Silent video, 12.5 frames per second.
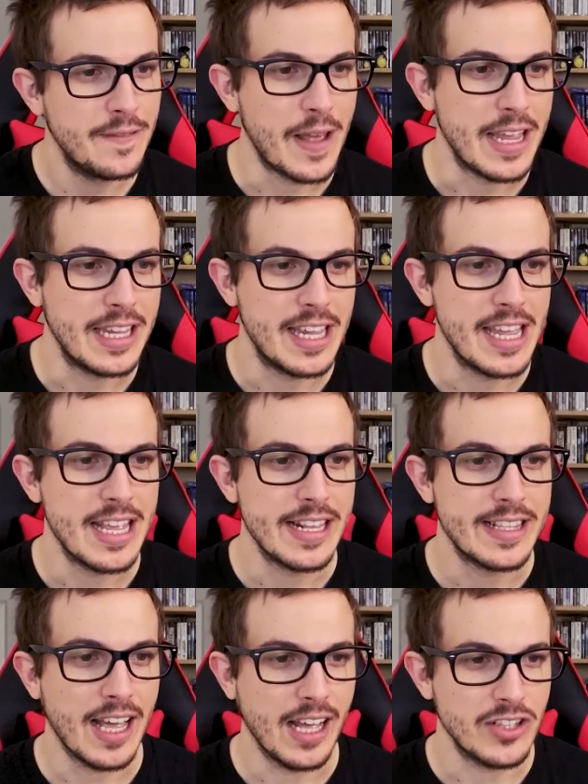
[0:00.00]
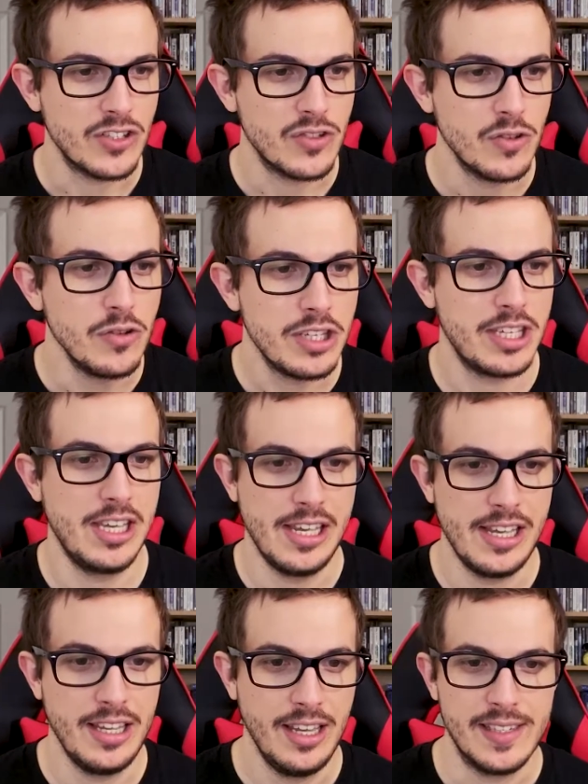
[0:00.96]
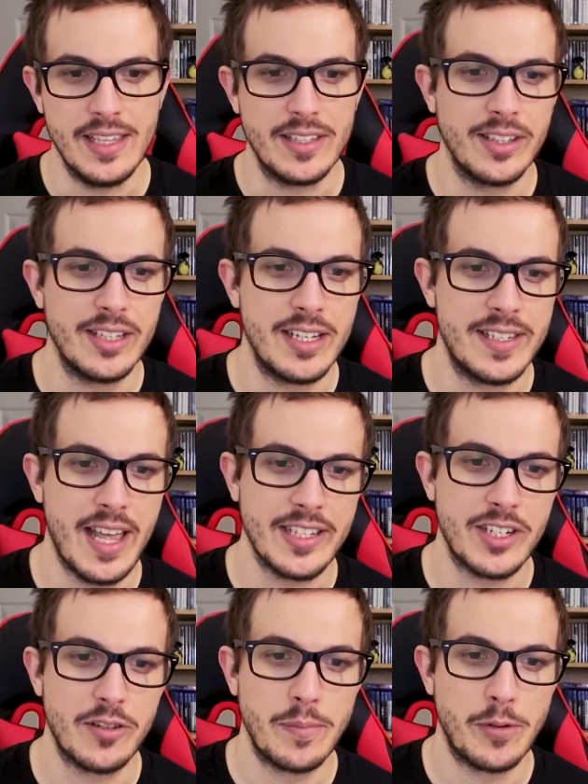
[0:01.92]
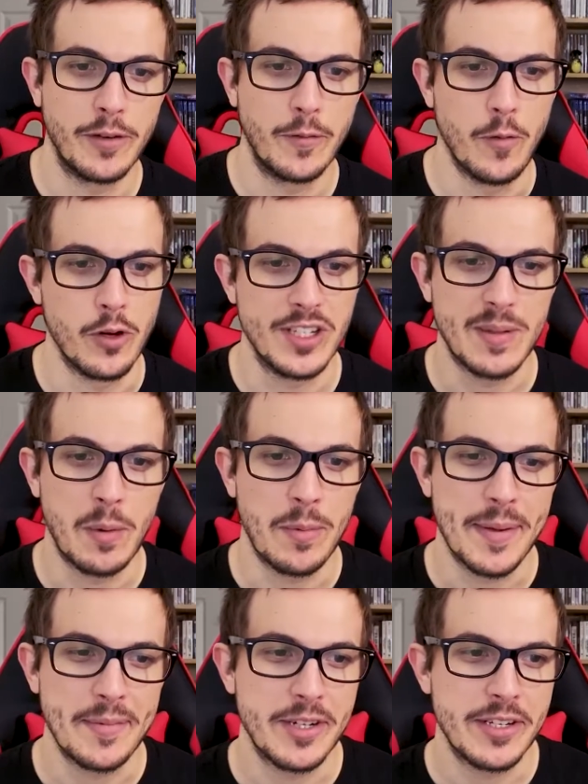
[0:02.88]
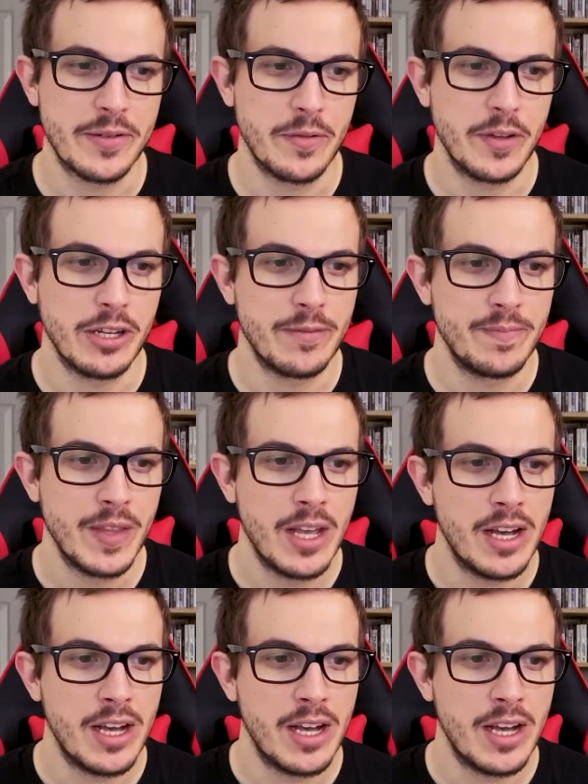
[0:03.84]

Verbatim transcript: Fengi Tatsuki says on the Disaster Report four Summer Memories review,